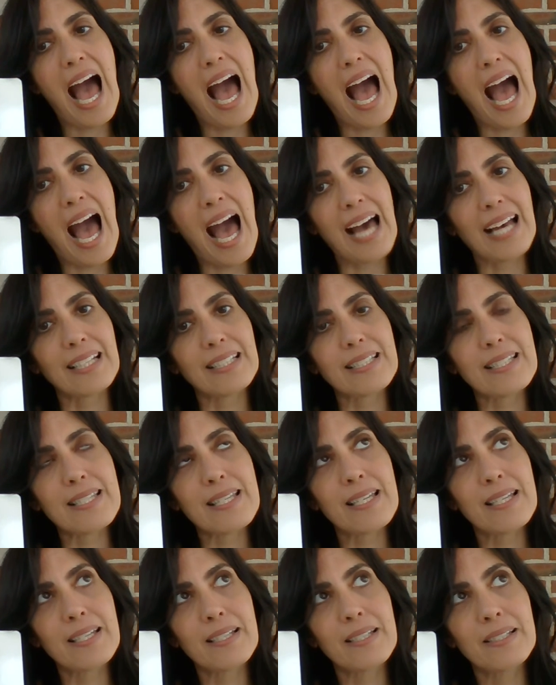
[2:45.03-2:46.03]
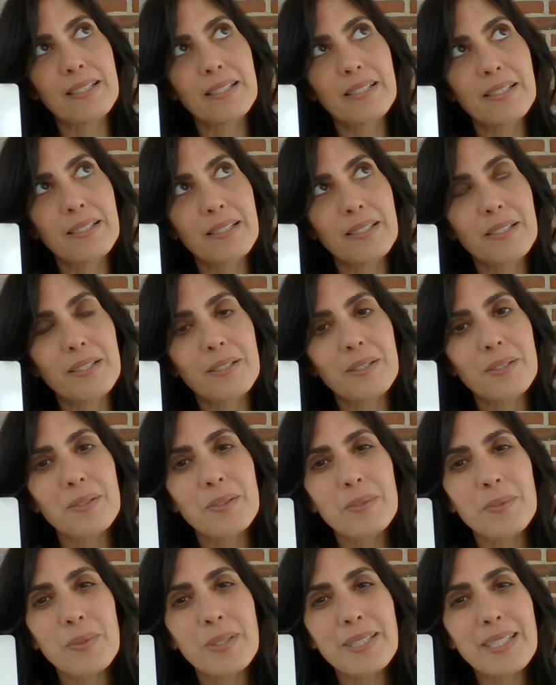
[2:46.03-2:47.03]
at.
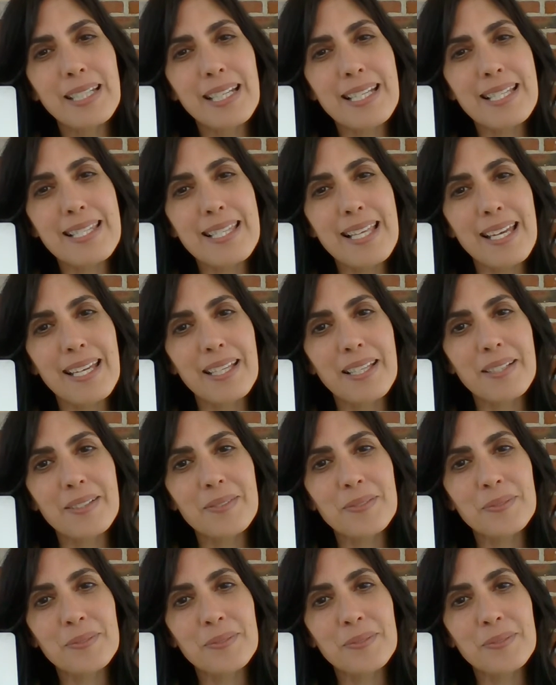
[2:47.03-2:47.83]
What did I say?